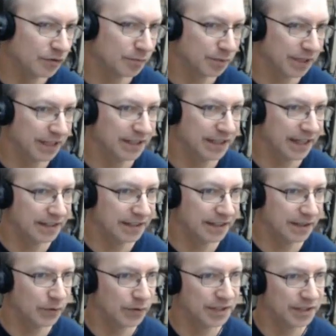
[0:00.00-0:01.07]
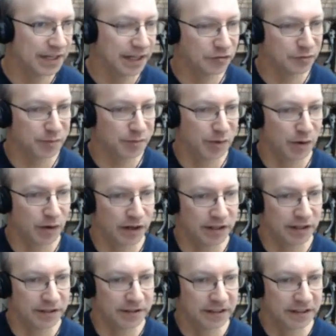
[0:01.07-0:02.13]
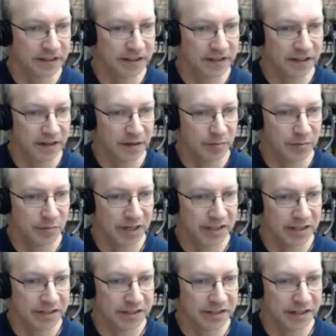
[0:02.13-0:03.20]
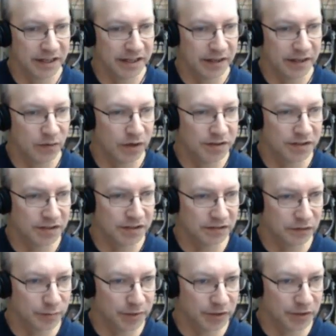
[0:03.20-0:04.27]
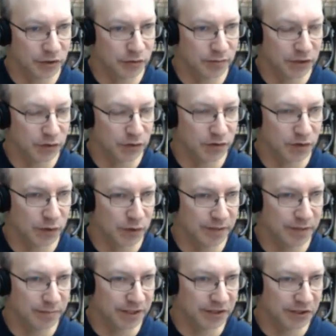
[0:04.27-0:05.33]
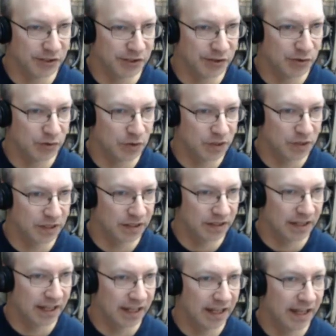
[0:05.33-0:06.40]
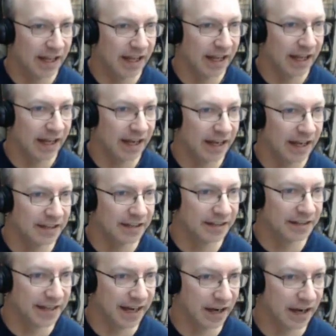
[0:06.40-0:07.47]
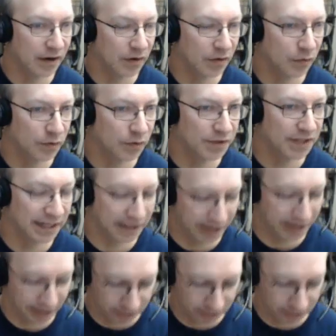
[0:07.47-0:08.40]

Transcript: just playing the ending with an extra pawn. But he wanted a little bit too much with queen b2. And now with knight